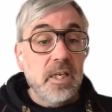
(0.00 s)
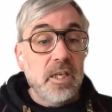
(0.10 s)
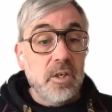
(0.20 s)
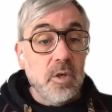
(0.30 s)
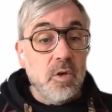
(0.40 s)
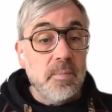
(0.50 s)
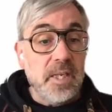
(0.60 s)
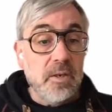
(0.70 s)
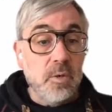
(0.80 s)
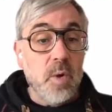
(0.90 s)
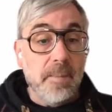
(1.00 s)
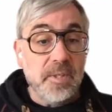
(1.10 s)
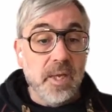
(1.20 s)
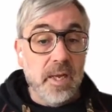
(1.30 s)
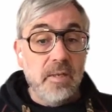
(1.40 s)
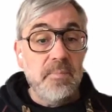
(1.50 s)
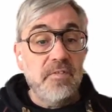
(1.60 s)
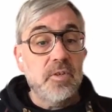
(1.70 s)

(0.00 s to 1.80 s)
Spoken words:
before 2010,